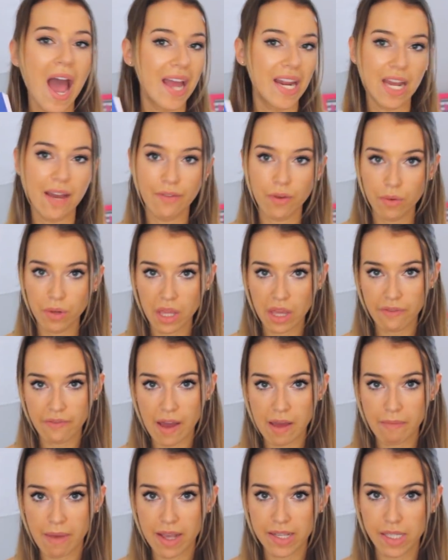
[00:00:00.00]
I never really
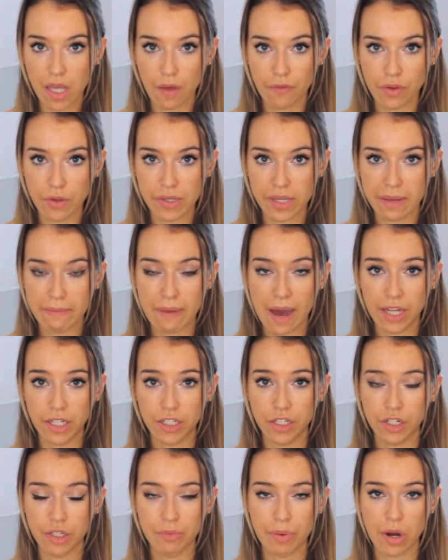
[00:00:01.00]
find myself using
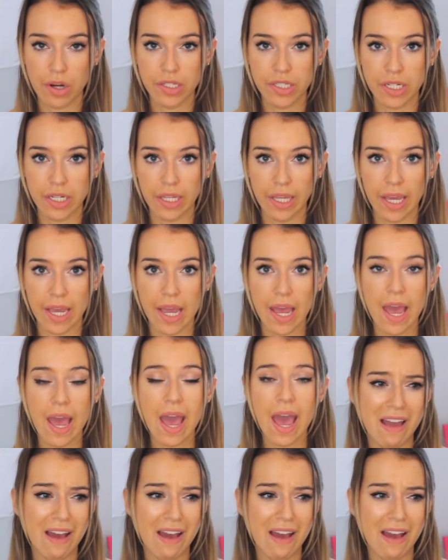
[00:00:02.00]
binders personally.